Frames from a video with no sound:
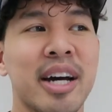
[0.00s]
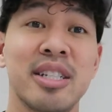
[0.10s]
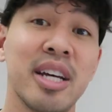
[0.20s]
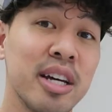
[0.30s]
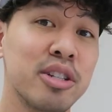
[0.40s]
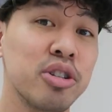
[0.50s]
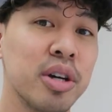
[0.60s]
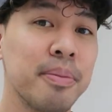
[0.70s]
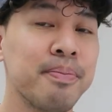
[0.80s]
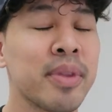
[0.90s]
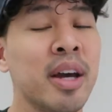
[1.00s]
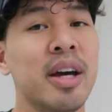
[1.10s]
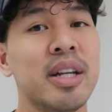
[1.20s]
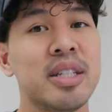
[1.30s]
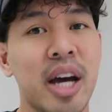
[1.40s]
And I sent it to
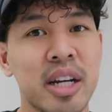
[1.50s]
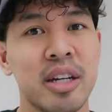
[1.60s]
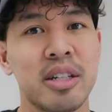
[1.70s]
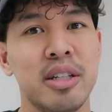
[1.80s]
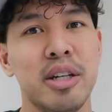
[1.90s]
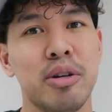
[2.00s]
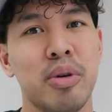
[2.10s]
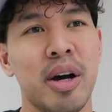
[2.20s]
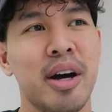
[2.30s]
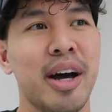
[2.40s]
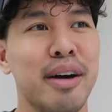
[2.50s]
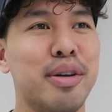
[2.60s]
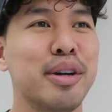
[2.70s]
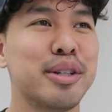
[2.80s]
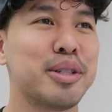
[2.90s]
him. Technically, uh,
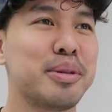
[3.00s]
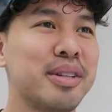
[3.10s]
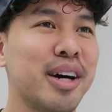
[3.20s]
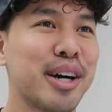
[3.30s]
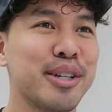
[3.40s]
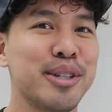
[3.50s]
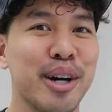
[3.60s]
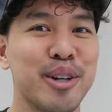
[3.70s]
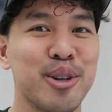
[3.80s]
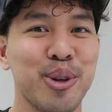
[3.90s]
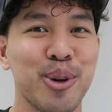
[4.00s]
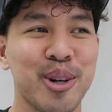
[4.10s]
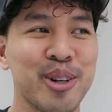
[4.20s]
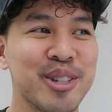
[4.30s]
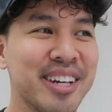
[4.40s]
after talking to other
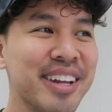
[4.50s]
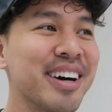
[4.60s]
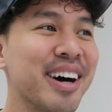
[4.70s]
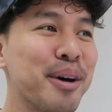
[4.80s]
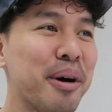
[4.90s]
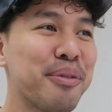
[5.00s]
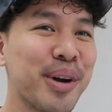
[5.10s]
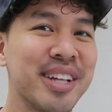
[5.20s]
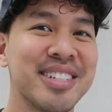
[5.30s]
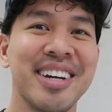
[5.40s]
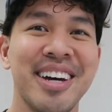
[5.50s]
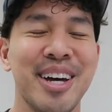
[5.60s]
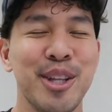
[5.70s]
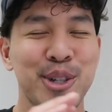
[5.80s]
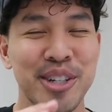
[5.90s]
lawyers and all my friends,
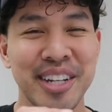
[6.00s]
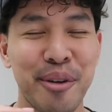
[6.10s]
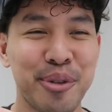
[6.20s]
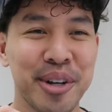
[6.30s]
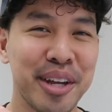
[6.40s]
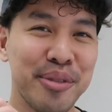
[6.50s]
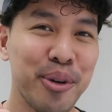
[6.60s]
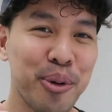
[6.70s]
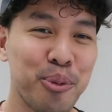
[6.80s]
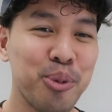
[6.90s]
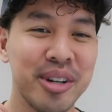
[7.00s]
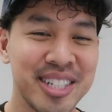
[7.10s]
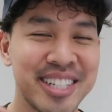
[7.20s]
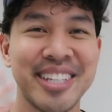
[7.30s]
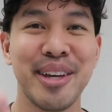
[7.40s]
you should never give
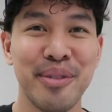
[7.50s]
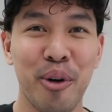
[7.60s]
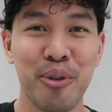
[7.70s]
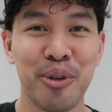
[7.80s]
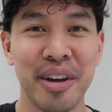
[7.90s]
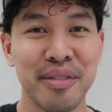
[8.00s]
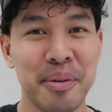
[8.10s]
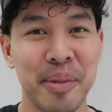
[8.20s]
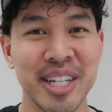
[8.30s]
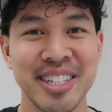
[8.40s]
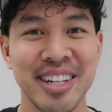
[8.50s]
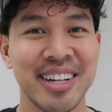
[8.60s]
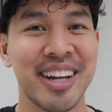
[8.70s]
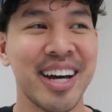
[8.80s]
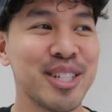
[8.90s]
just give over information
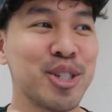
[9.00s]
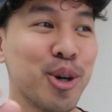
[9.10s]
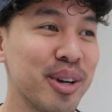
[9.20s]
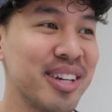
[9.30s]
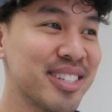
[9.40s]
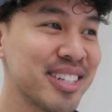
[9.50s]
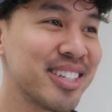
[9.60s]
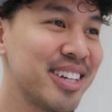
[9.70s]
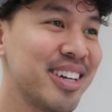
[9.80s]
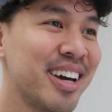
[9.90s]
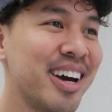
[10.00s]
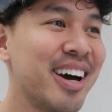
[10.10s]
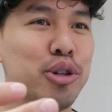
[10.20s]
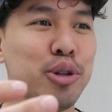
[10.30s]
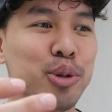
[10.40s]
like that so easily
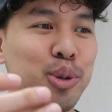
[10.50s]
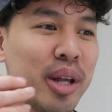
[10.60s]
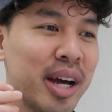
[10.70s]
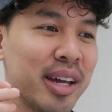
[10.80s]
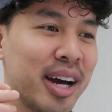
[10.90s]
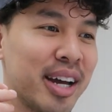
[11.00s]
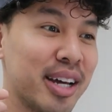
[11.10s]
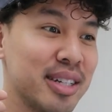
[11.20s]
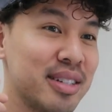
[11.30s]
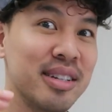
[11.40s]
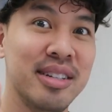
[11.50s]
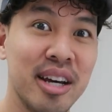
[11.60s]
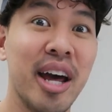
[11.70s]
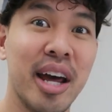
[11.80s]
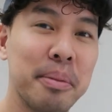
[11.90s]
to like I guess
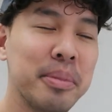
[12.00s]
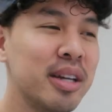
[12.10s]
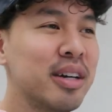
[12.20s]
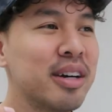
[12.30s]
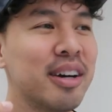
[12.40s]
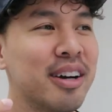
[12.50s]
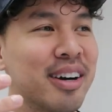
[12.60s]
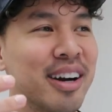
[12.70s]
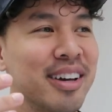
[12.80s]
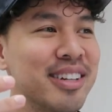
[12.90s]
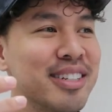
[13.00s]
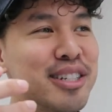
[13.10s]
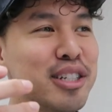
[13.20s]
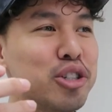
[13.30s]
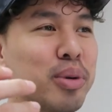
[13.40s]
the enemy right? In
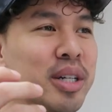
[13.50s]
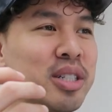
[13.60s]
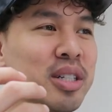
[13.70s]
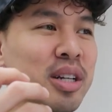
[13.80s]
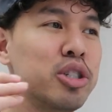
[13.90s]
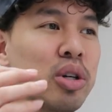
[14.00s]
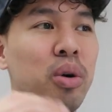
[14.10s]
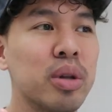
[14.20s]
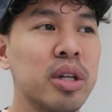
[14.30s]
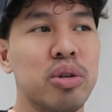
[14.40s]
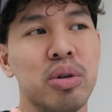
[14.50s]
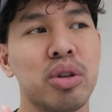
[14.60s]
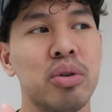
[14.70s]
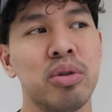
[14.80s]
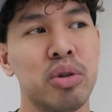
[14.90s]
this situation, you should only do
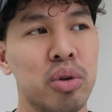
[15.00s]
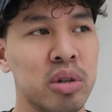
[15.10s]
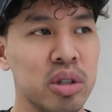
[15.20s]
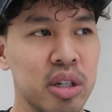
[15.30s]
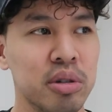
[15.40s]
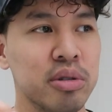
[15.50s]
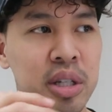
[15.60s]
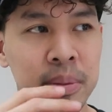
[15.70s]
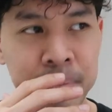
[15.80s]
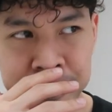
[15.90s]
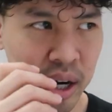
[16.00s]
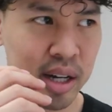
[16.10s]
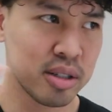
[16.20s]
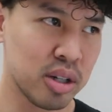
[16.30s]
it through your legal team, right?